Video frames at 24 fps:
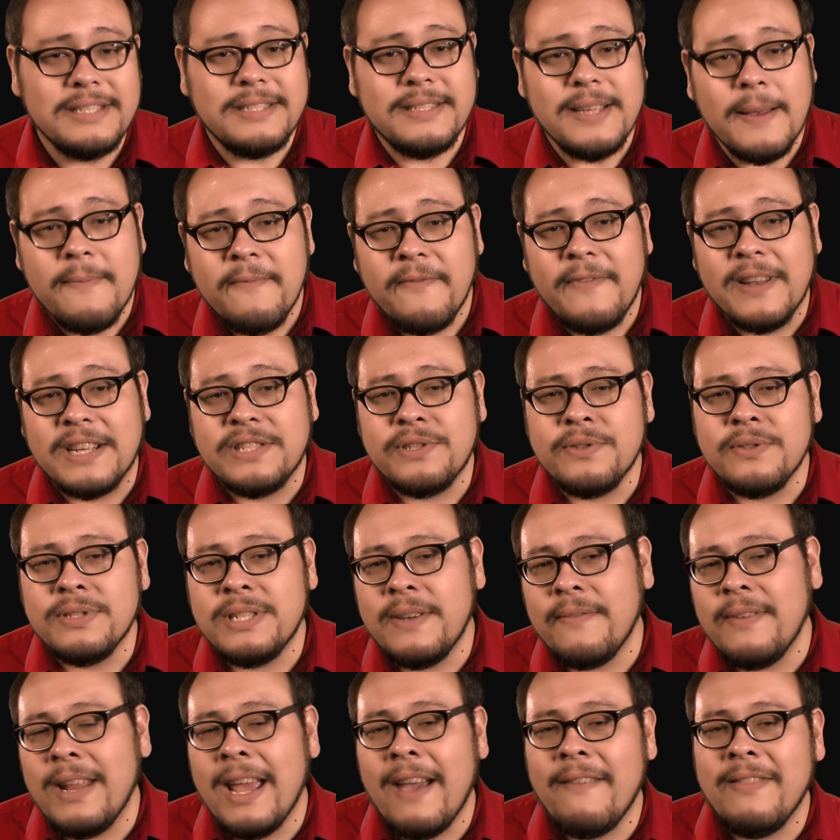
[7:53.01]
Some
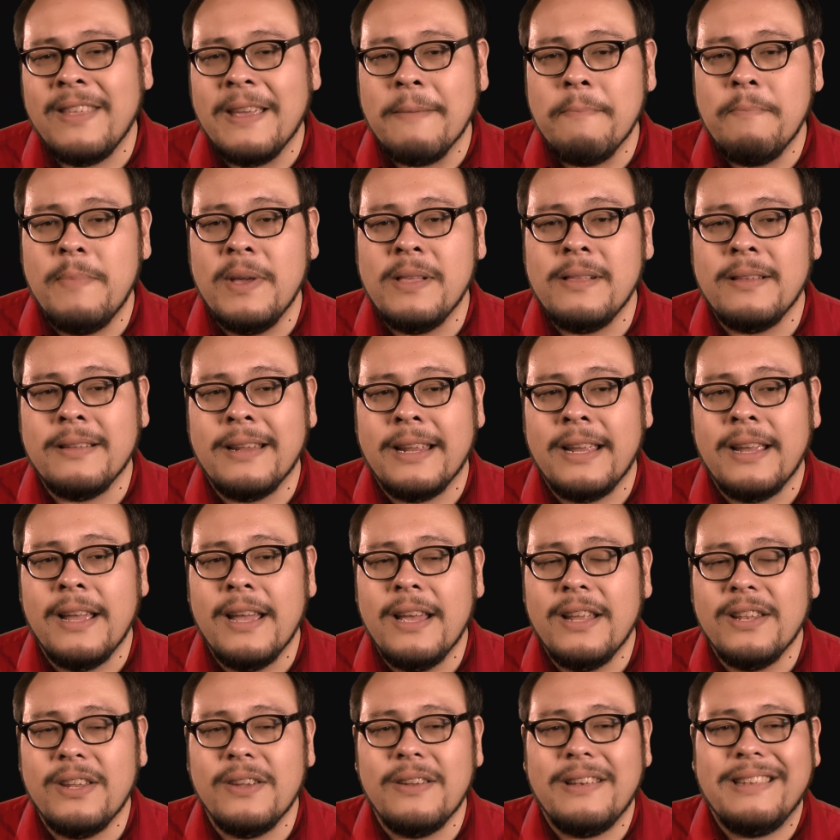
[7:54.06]
fixtures even have the
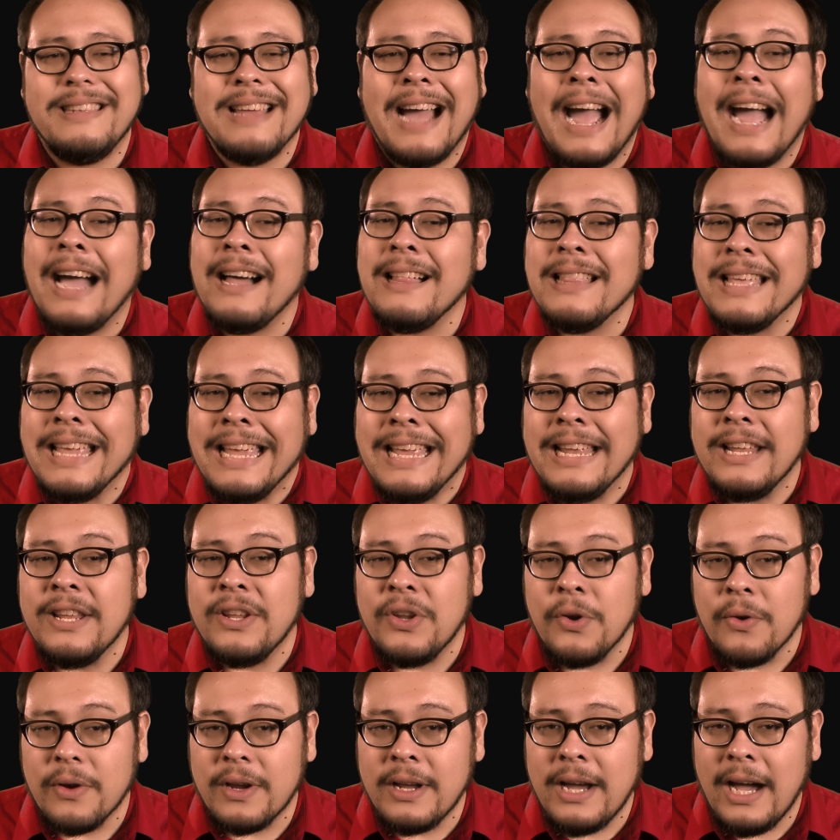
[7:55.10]
ability to dial
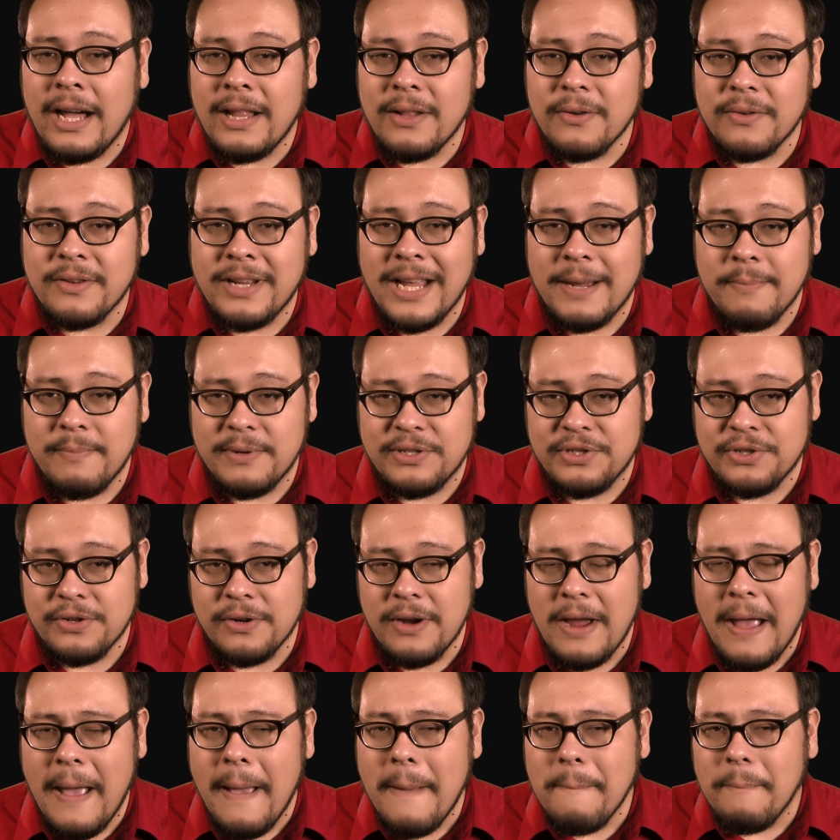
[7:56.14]
in your color
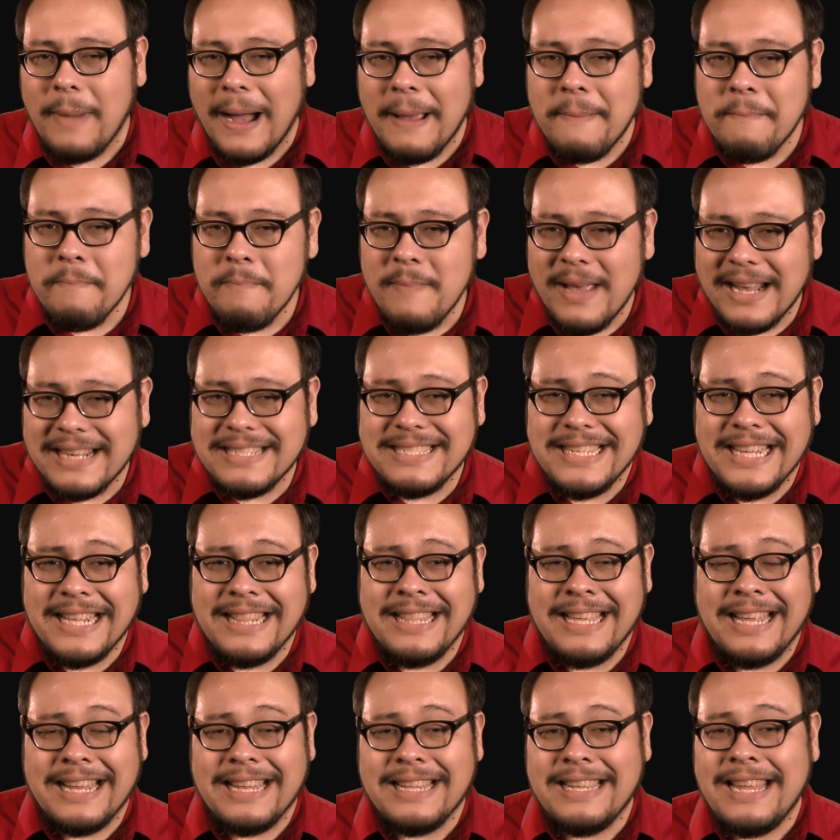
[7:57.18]
temperature by
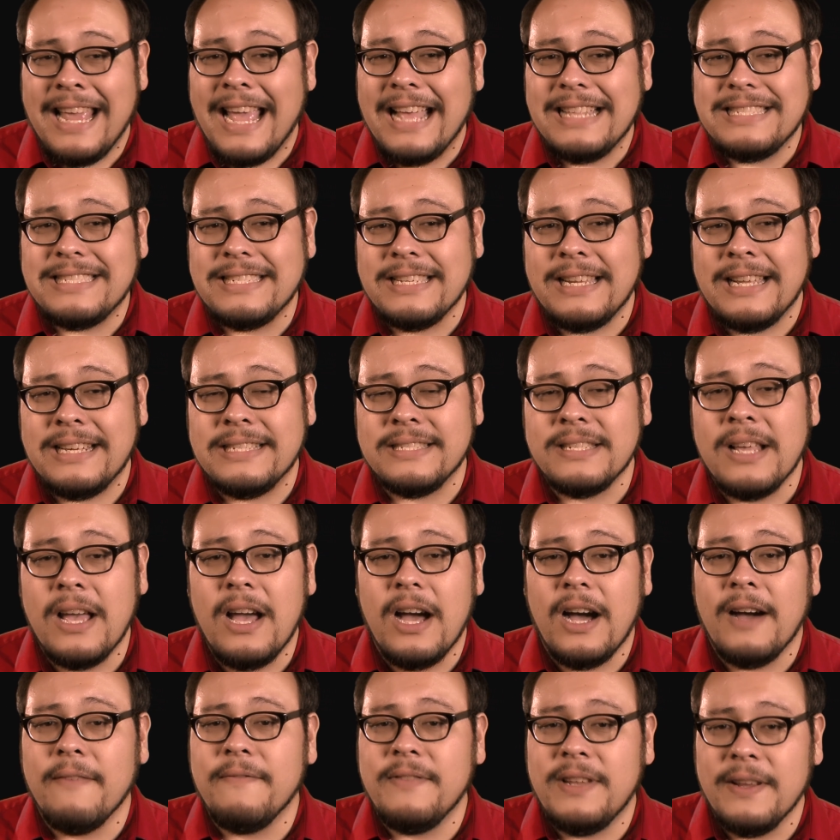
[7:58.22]
mixing the intensities
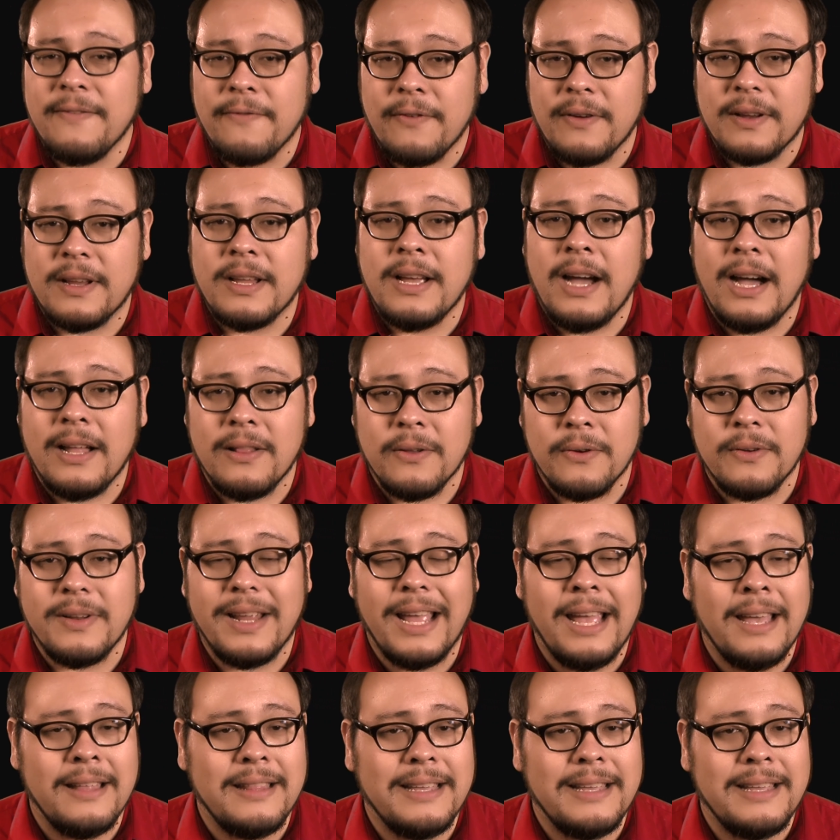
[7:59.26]
of different colored